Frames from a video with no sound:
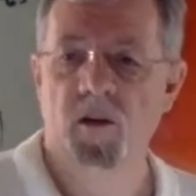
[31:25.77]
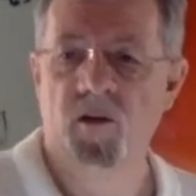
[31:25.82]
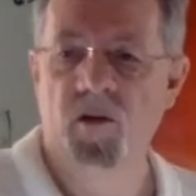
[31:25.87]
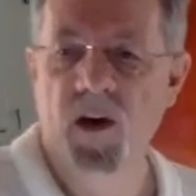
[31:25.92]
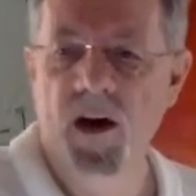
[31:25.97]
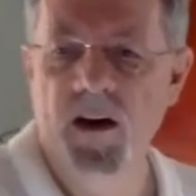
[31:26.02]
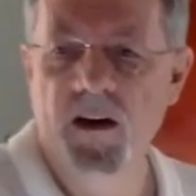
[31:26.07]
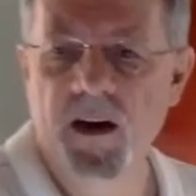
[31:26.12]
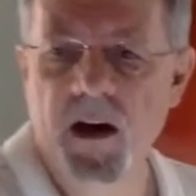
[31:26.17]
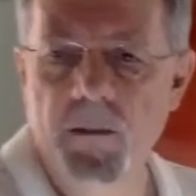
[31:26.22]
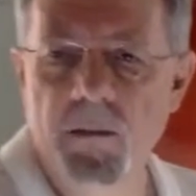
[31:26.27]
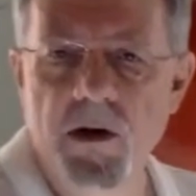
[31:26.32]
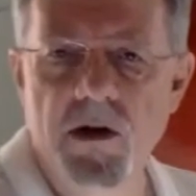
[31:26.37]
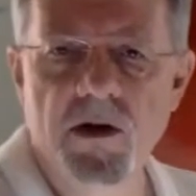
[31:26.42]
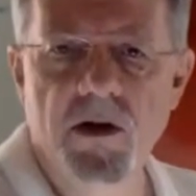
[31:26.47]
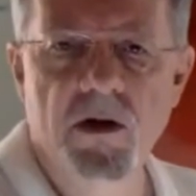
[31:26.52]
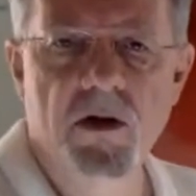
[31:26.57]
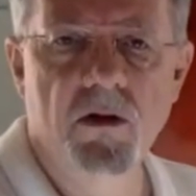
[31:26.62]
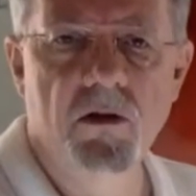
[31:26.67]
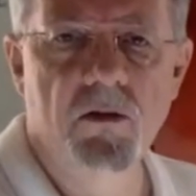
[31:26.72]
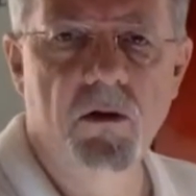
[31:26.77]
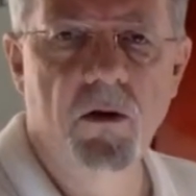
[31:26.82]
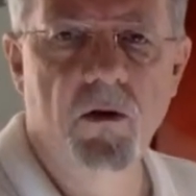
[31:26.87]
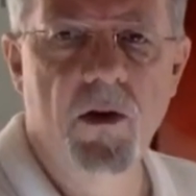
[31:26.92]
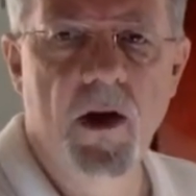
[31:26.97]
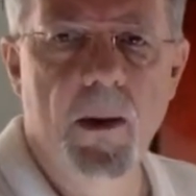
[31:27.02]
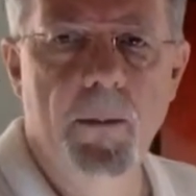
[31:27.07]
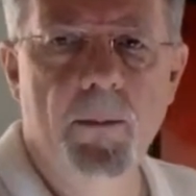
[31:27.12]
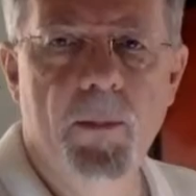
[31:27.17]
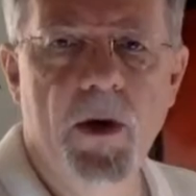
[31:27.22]
In fact, let me just throw
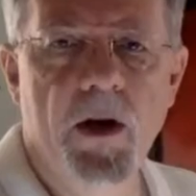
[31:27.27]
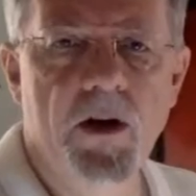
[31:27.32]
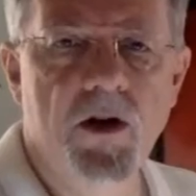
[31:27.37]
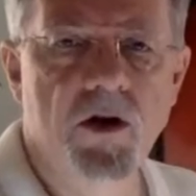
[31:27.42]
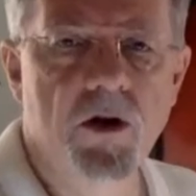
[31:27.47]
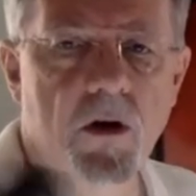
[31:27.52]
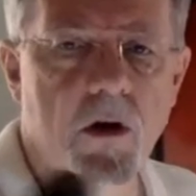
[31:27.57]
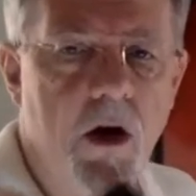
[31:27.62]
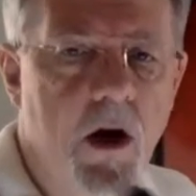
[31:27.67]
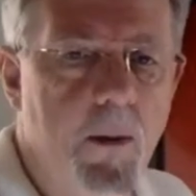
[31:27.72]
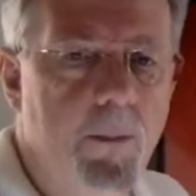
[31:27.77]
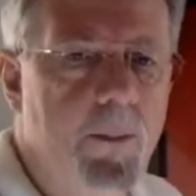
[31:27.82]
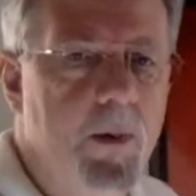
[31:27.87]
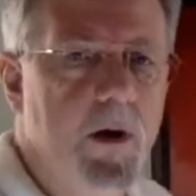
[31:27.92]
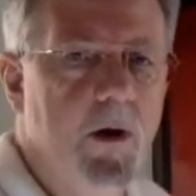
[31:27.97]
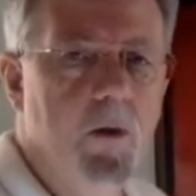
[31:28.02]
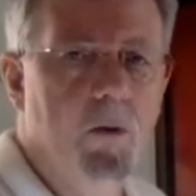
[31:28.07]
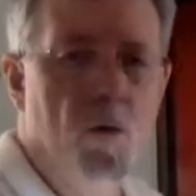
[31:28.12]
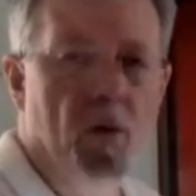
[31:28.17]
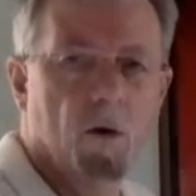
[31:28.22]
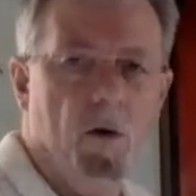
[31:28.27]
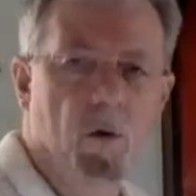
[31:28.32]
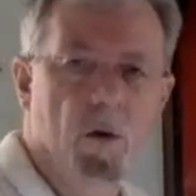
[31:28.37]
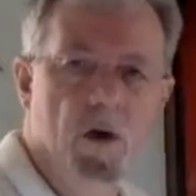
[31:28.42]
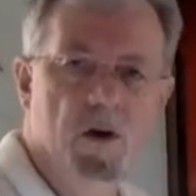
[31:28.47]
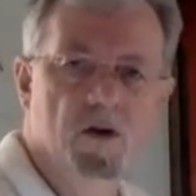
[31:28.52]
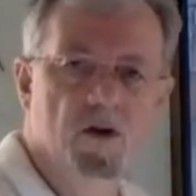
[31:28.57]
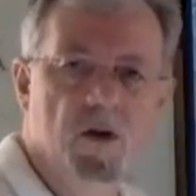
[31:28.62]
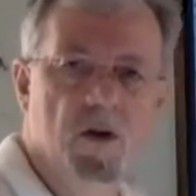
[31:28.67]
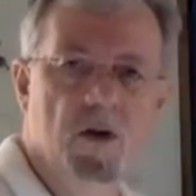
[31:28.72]
that picture up here real
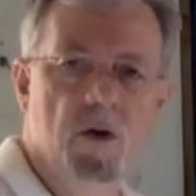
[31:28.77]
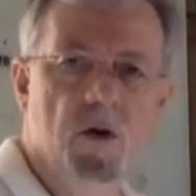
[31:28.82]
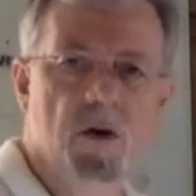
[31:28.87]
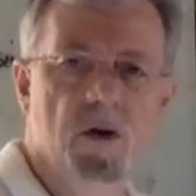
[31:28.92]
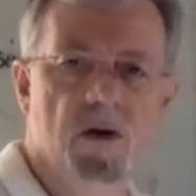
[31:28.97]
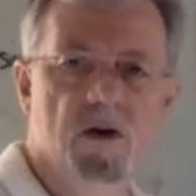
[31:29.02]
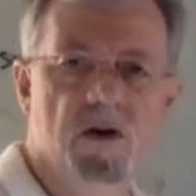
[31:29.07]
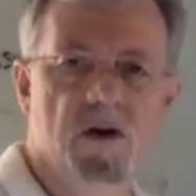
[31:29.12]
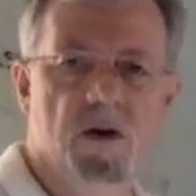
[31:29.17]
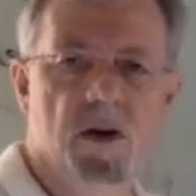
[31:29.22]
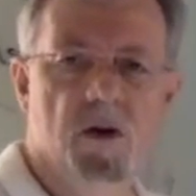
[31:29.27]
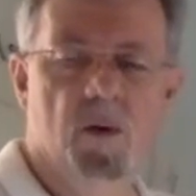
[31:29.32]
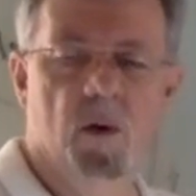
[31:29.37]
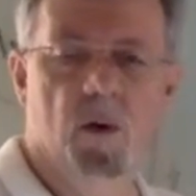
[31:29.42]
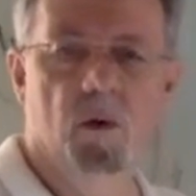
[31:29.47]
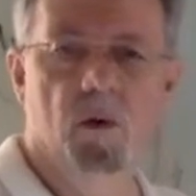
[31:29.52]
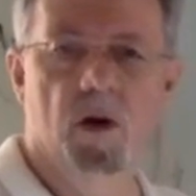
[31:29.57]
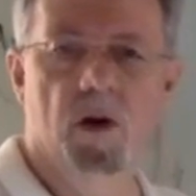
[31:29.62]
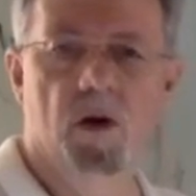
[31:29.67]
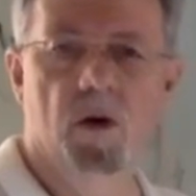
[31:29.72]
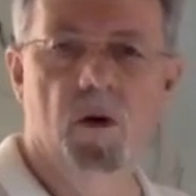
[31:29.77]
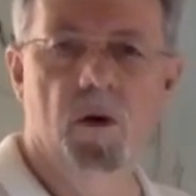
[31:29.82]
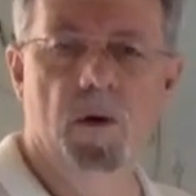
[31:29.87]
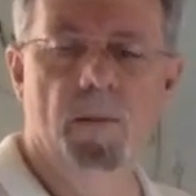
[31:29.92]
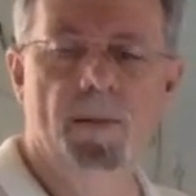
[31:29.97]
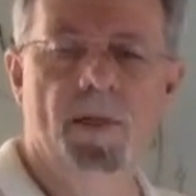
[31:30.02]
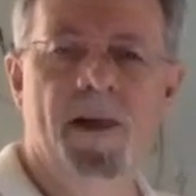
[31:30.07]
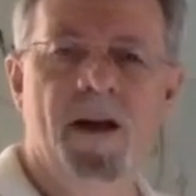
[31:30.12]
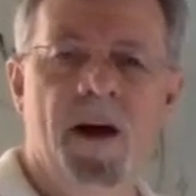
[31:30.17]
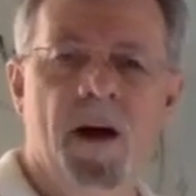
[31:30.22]
quick so that you can see where we're going.
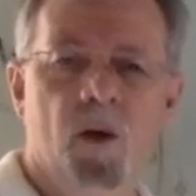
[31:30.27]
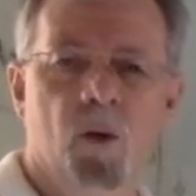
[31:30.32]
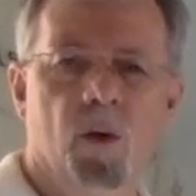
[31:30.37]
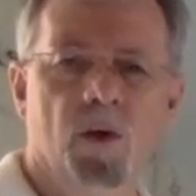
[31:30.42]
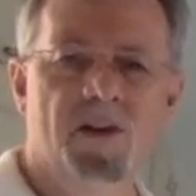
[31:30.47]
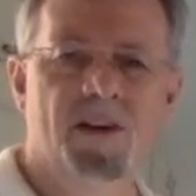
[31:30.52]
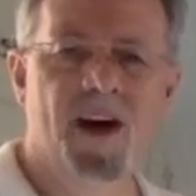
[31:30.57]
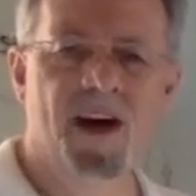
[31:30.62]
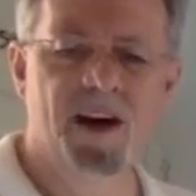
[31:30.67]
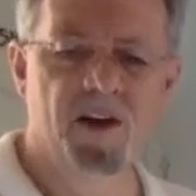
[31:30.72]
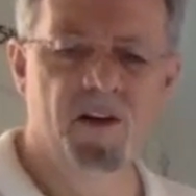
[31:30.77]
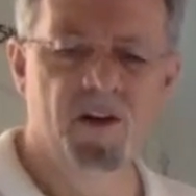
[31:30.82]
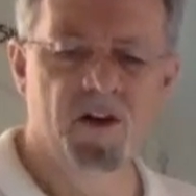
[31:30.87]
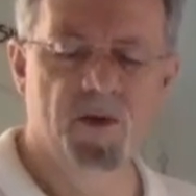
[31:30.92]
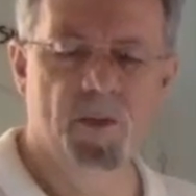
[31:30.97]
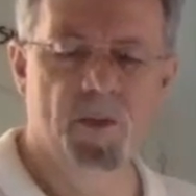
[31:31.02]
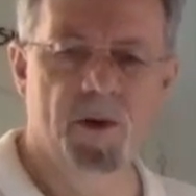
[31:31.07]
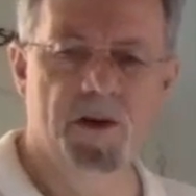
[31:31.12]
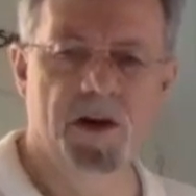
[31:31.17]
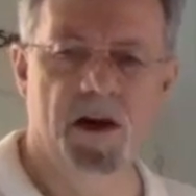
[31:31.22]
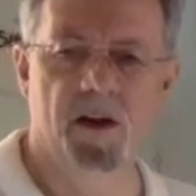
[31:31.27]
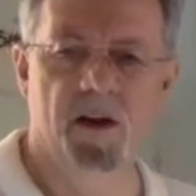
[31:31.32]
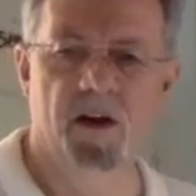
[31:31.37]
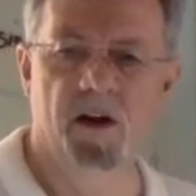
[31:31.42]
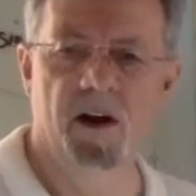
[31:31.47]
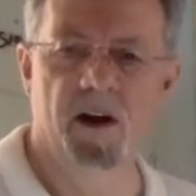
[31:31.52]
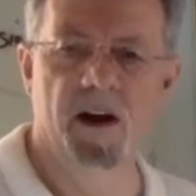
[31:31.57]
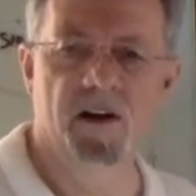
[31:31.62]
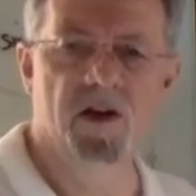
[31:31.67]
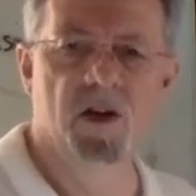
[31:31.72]
Well, will to this
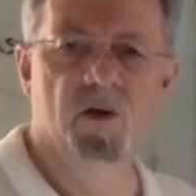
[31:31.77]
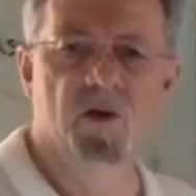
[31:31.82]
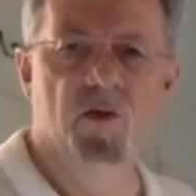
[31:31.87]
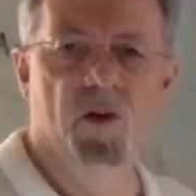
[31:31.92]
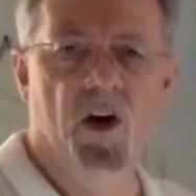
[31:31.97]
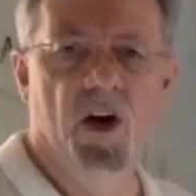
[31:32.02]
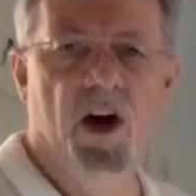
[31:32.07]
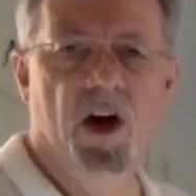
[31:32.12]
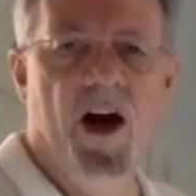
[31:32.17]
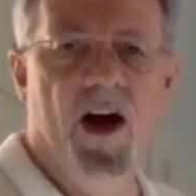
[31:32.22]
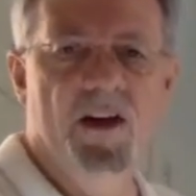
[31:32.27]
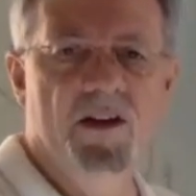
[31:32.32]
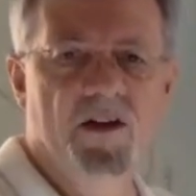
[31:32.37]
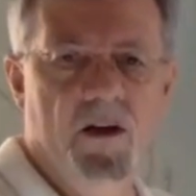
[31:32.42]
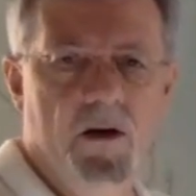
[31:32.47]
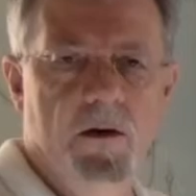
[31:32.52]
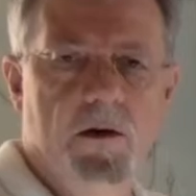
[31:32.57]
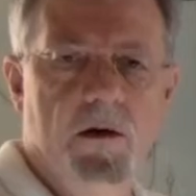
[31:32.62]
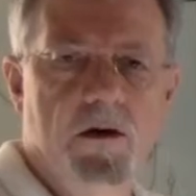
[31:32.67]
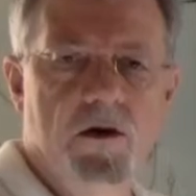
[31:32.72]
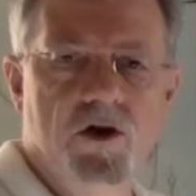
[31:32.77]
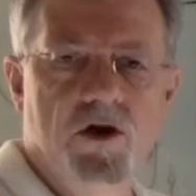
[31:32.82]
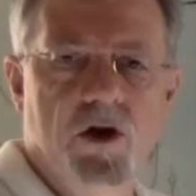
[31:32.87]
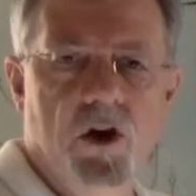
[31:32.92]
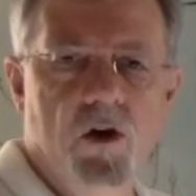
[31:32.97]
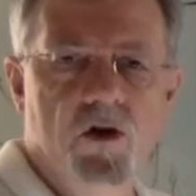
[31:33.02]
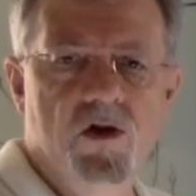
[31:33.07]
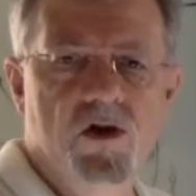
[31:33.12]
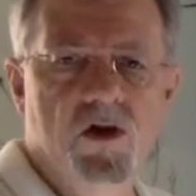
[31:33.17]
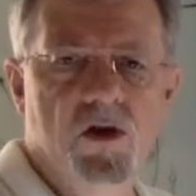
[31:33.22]
particular lesson Forgotten.
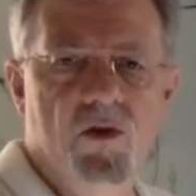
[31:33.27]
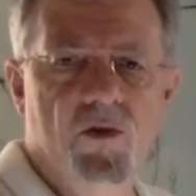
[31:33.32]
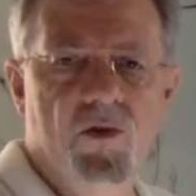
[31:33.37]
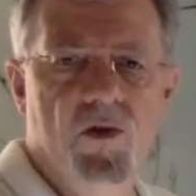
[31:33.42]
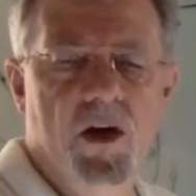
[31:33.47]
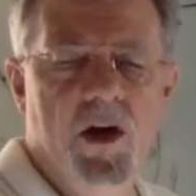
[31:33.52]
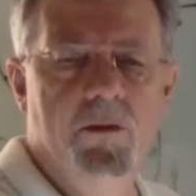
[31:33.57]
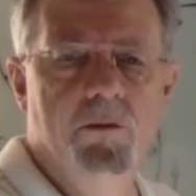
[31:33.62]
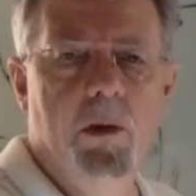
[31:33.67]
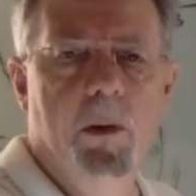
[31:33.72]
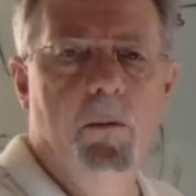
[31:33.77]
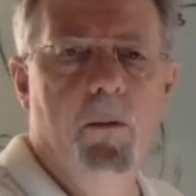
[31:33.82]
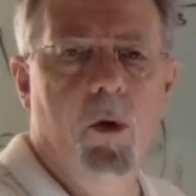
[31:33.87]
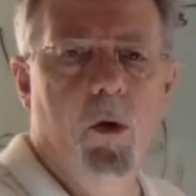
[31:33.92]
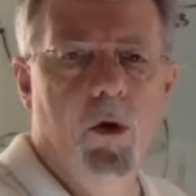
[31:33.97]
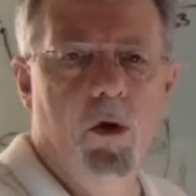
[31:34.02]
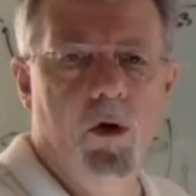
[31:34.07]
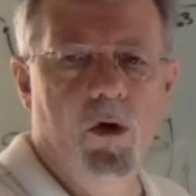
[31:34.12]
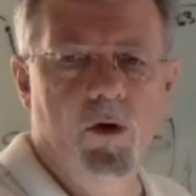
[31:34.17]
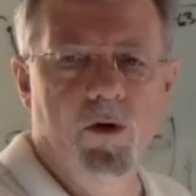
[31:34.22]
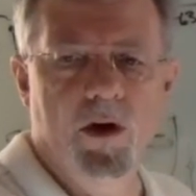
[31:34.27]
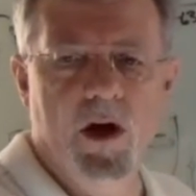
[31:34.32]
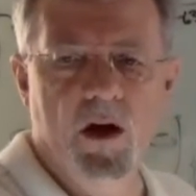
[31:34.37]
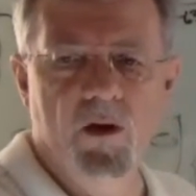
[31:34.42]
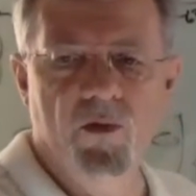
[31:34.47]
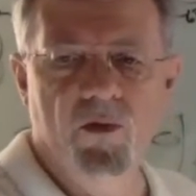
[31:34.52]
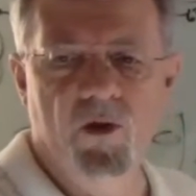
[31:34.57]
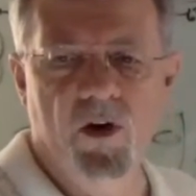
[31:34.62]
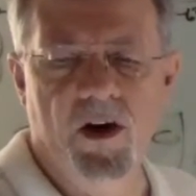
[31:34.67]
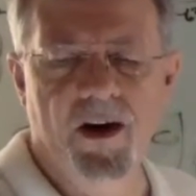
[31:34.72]
Joseph and Memorial
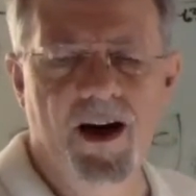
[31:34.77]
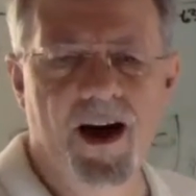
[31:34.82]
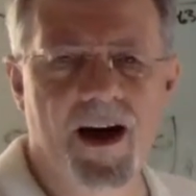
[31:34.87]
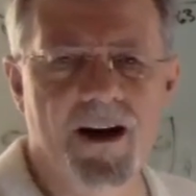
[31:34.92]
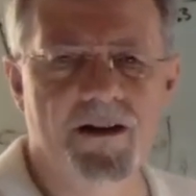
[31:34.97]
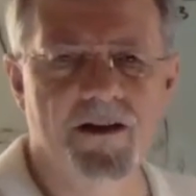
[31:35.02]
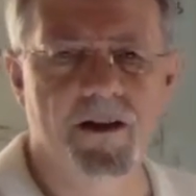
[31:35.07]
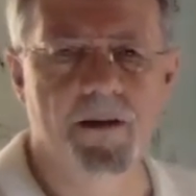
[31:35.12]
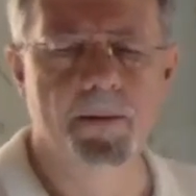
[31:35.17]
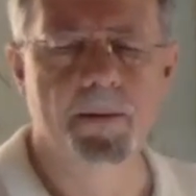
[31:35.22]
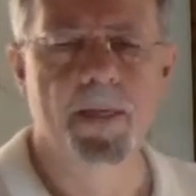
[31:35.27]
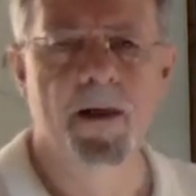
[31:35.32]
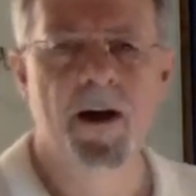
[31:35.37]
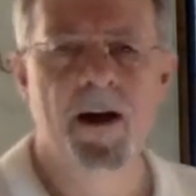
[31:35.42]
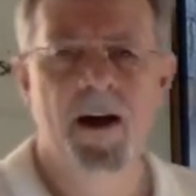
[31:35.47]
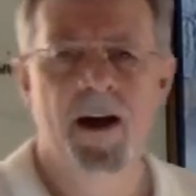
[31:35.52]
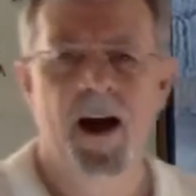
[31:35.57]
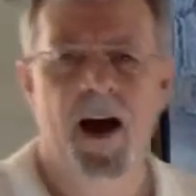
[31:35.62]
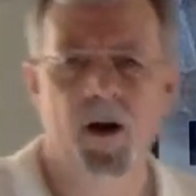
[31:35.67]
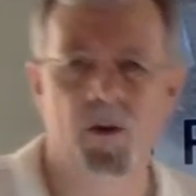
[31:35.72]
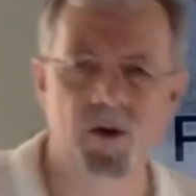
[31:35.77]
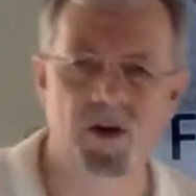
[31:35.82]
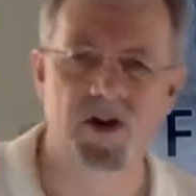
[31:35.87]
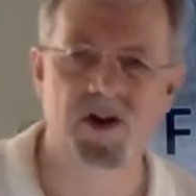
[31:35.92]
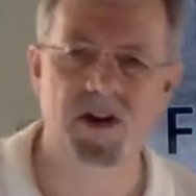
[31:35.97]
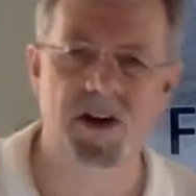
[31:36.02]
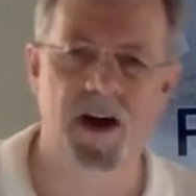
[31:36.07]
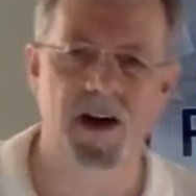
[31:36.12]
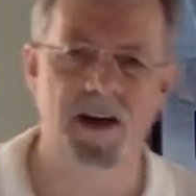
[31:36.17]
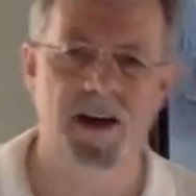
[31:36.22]
Day, Forgotten. I
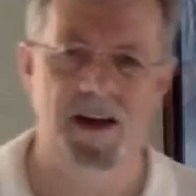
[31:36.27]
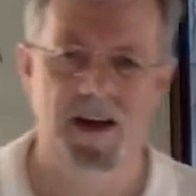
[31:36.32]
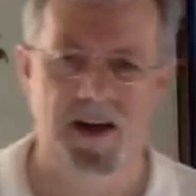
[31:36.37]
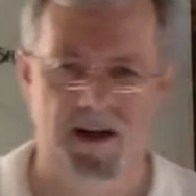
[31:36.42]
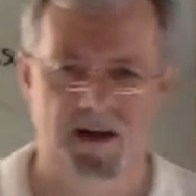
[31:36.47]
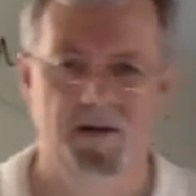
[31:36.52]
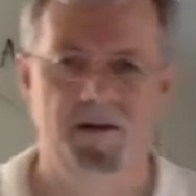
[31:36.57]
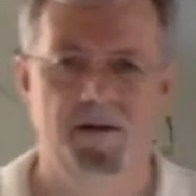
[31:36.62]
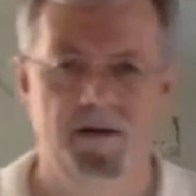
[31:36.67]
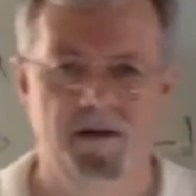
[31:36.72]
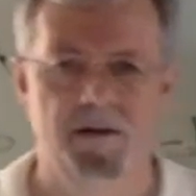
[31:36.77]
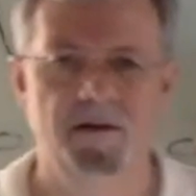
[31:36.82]
was studying